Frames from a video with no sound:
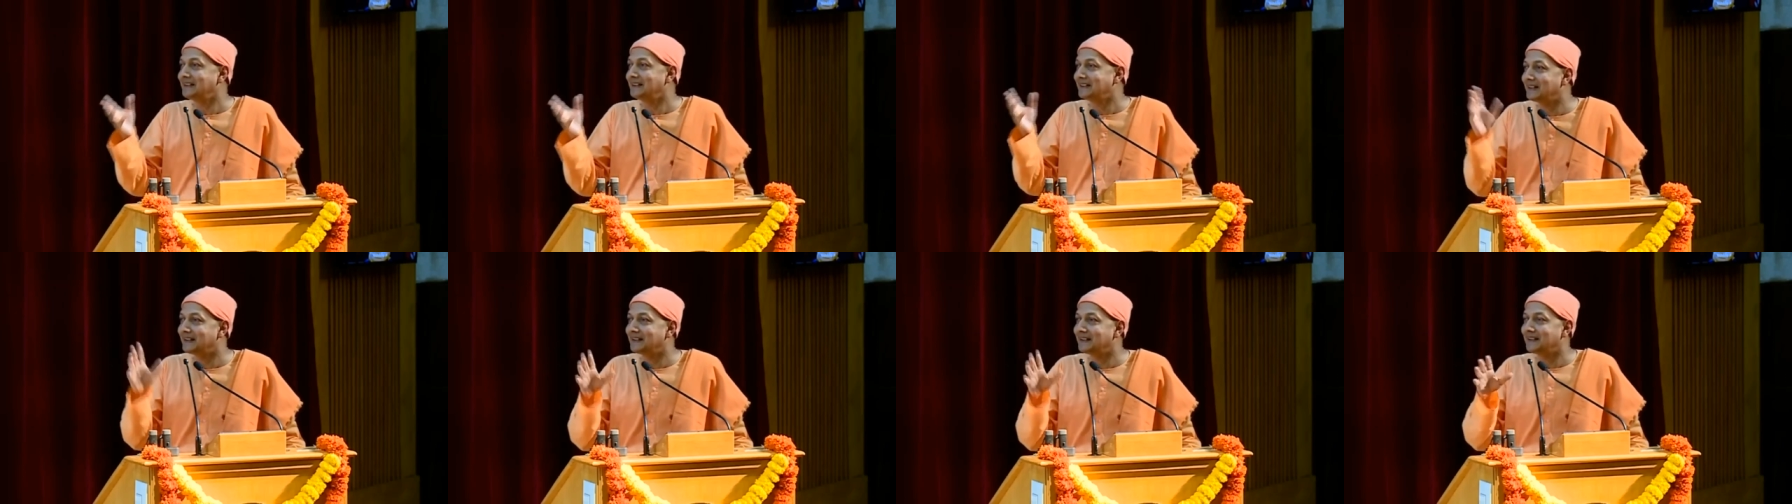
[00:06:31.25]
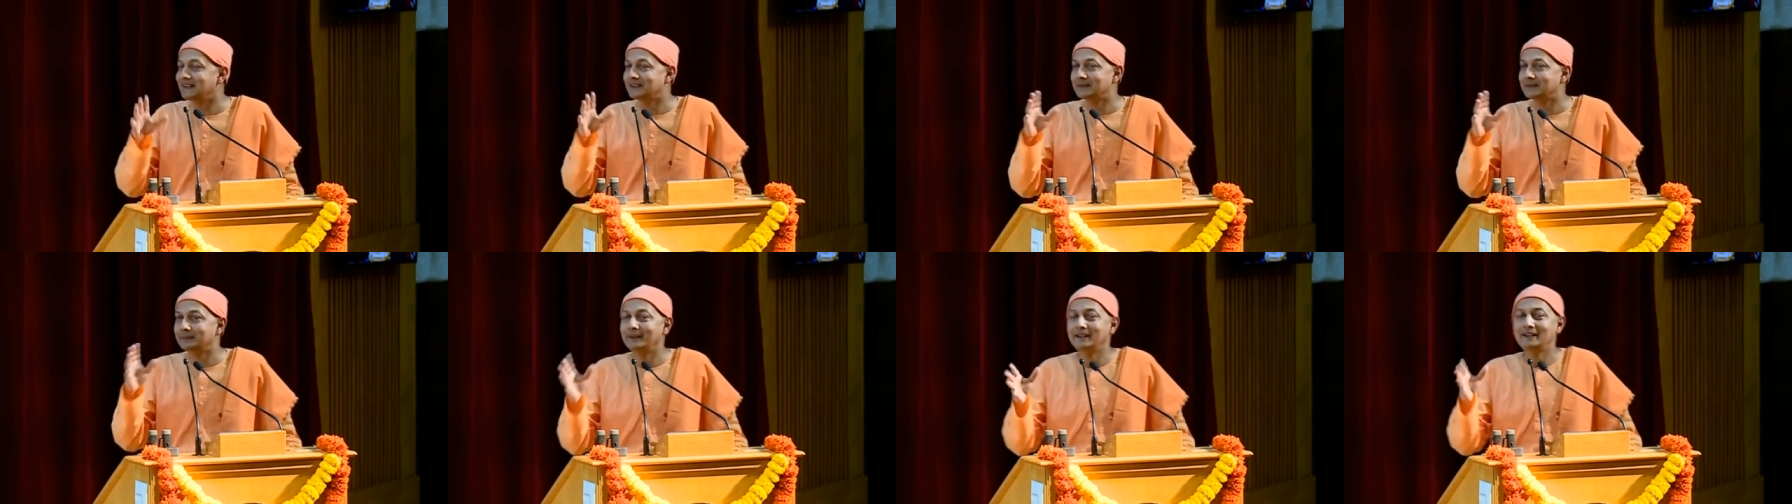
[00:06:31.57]

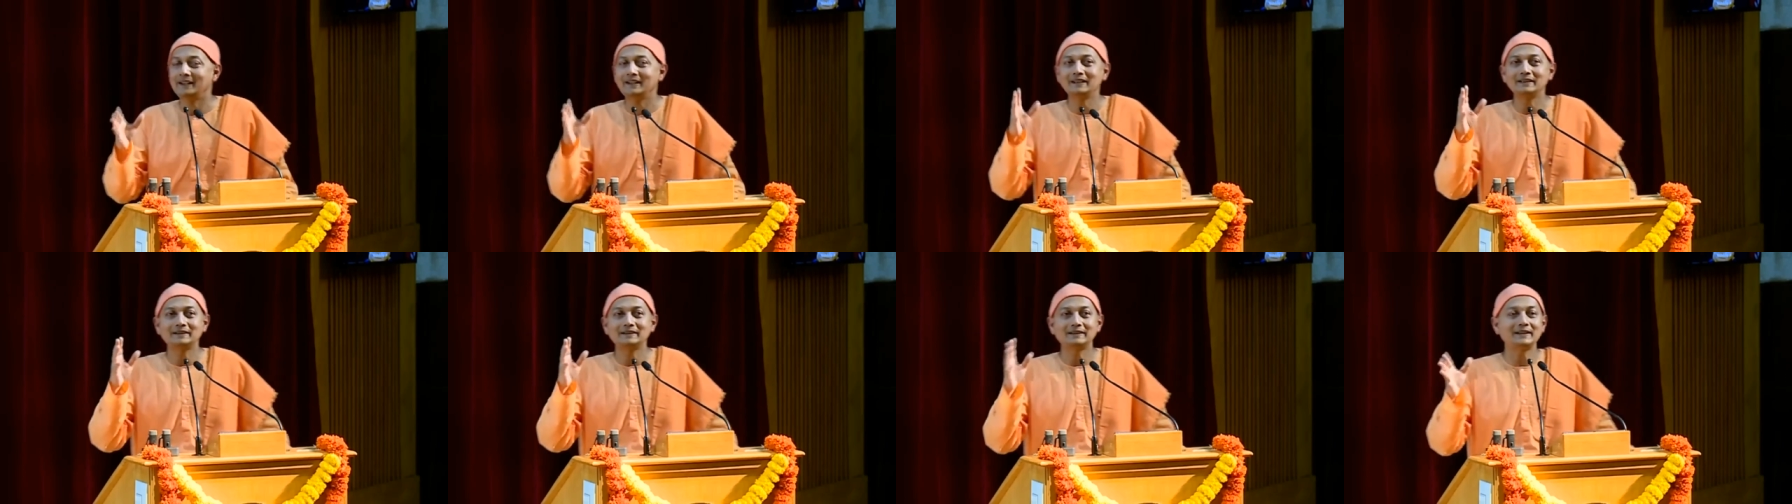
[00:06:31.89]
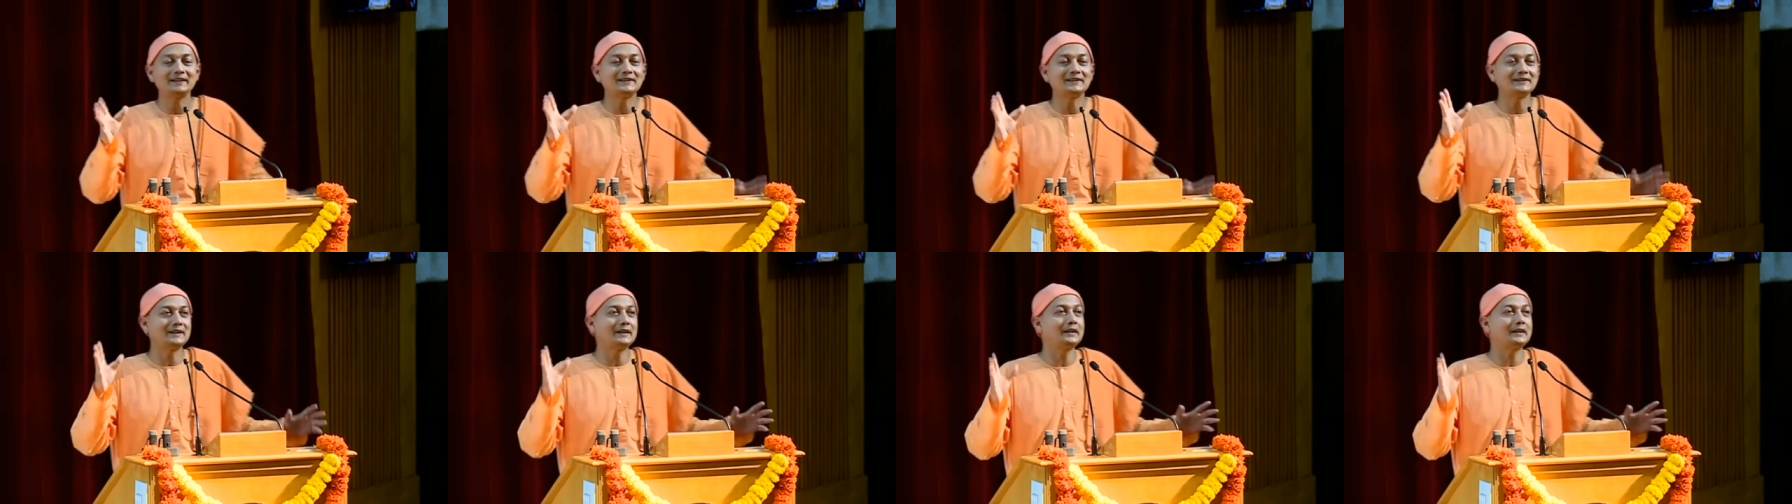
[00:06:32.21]
hearing, smelling,
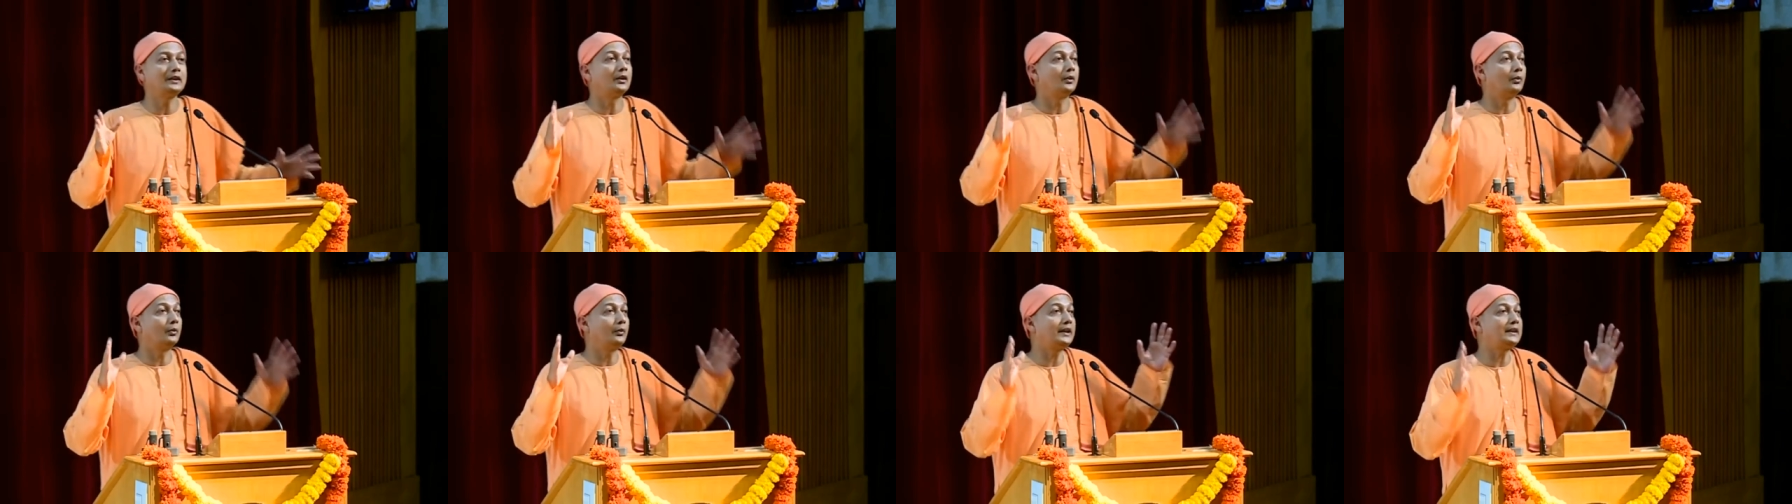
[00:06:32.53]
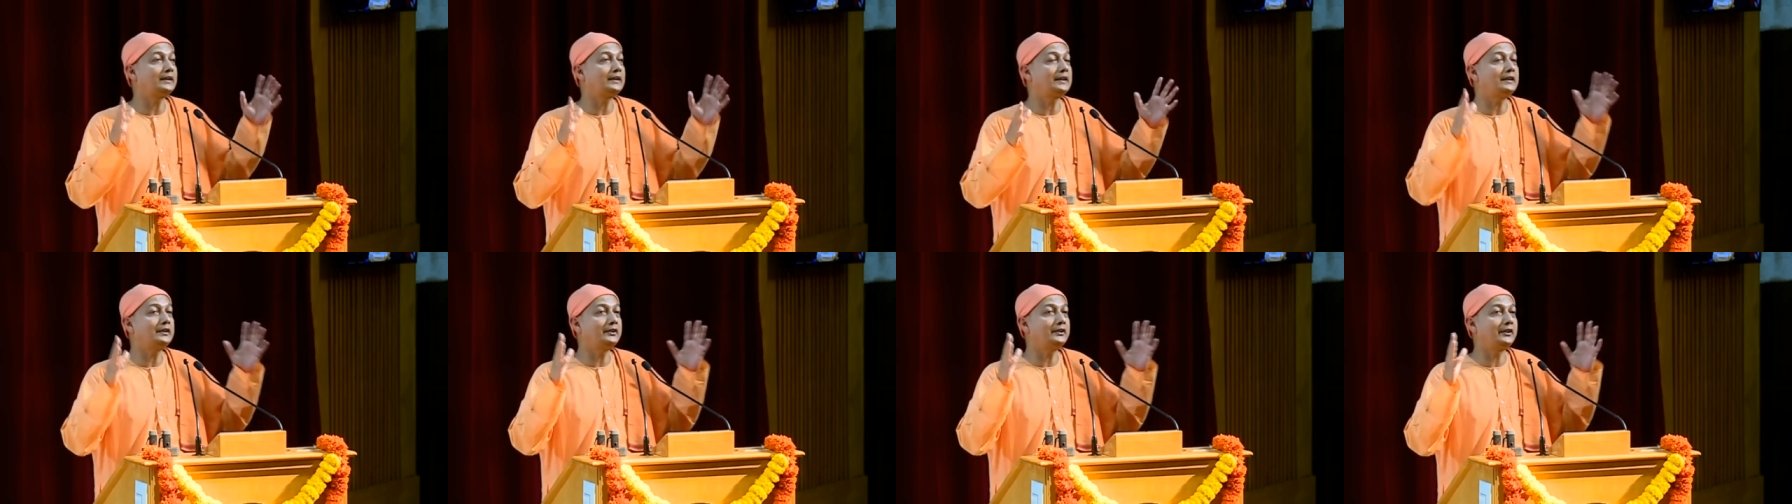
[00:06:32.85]
tasting,
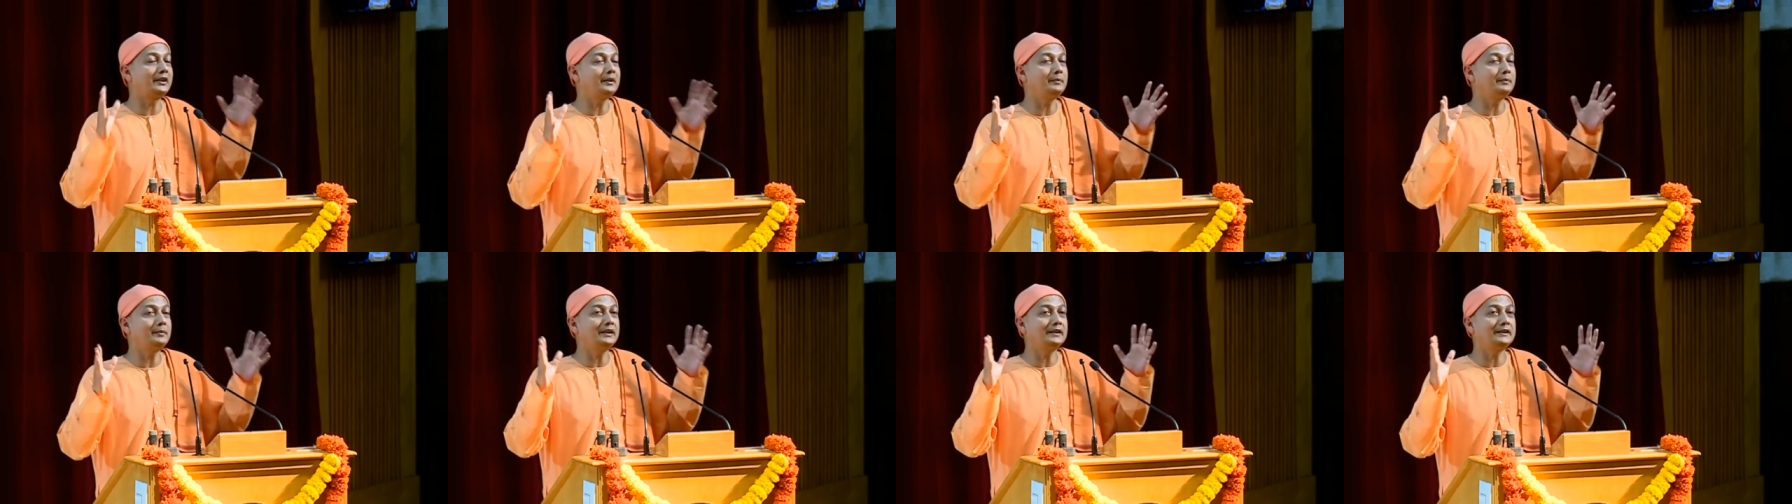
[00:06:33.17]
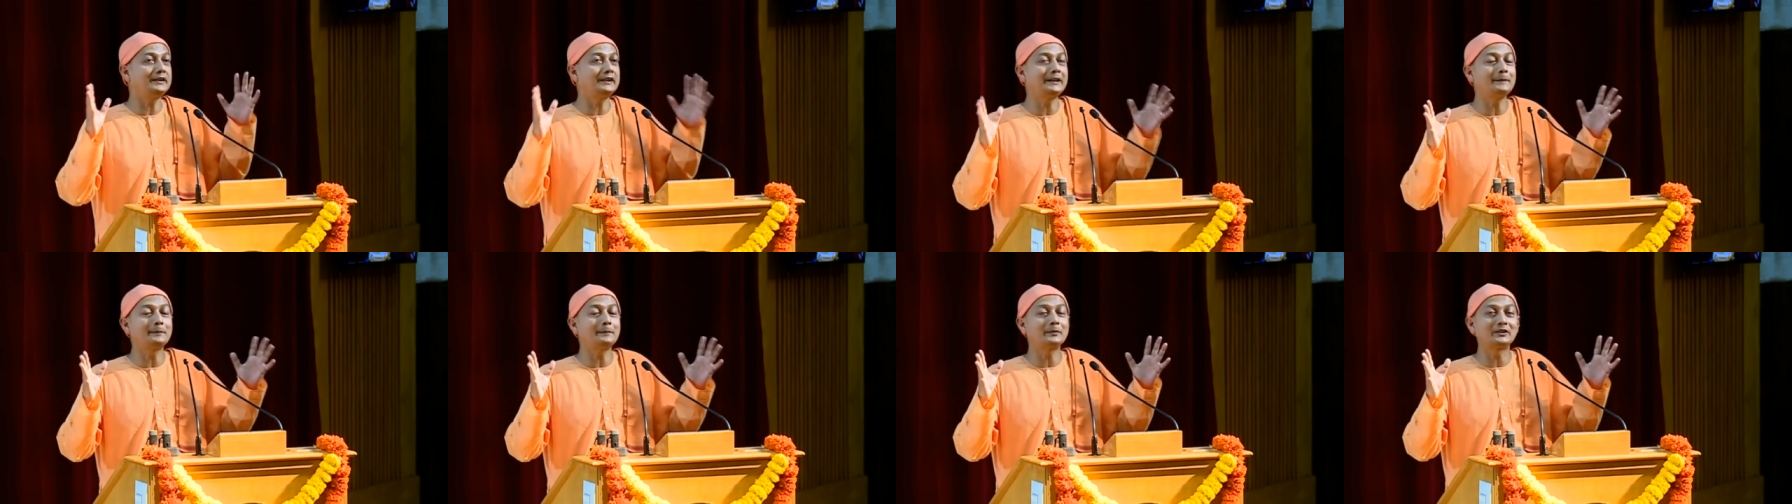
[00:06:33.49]
waking, dreaming,
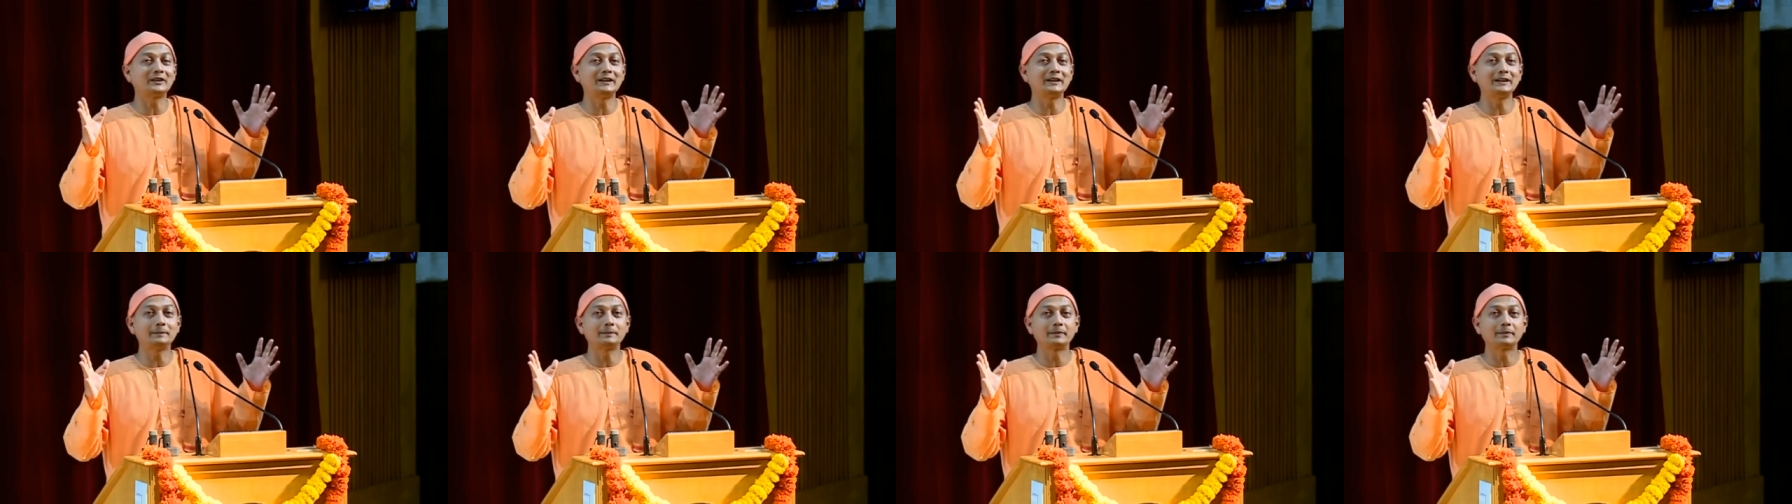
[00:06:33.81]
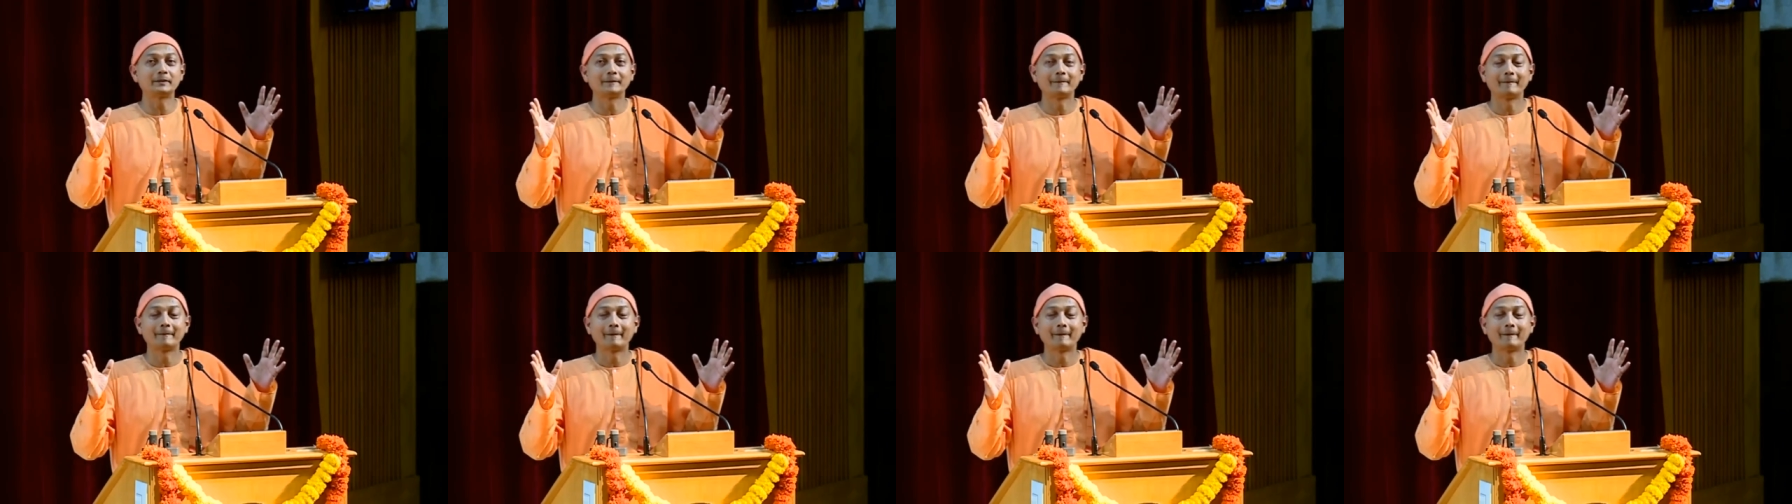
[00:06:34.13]
deep sleep,